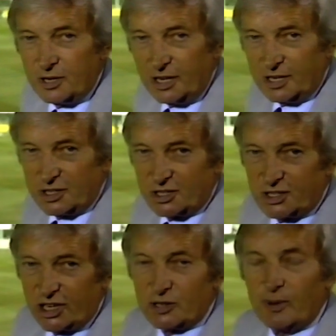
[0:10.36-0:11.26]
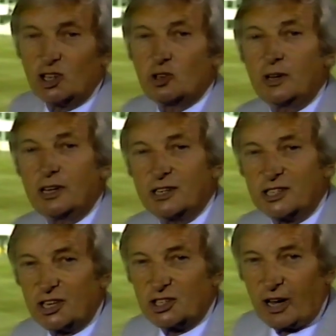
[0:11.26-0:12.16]
years, Test match cricket has
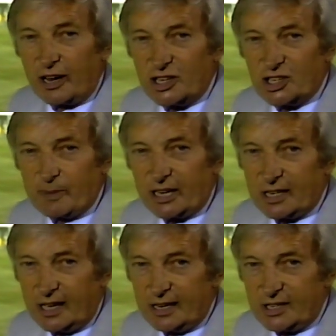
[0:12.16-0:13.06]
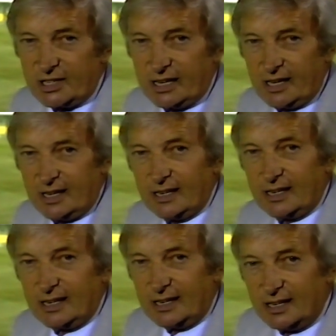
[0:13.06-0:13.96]
excited spectators,
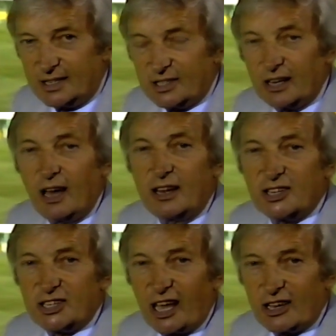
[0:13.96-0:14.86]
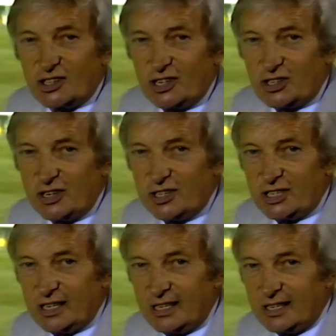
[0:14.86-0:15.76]
it's delighted
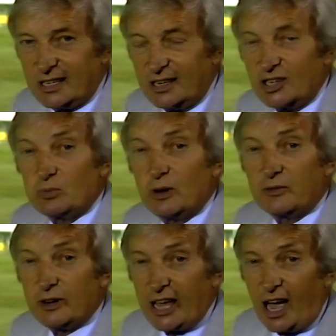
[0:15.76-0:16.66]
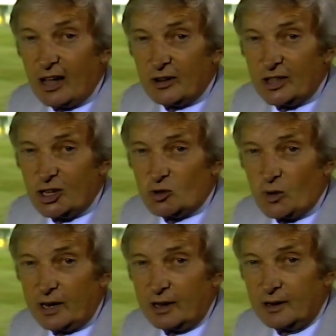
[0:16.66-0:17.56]
statisticians, and it's worked very hard on the
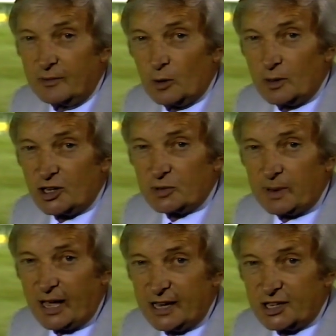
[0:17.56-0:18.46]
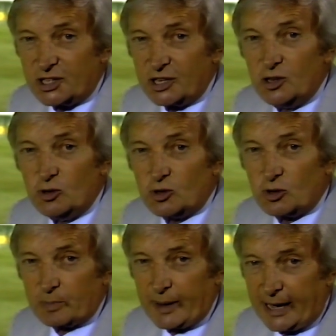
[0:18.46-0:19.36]
adrenaline of all those players who
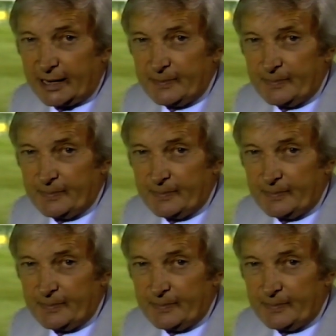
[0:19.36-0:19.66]
took part.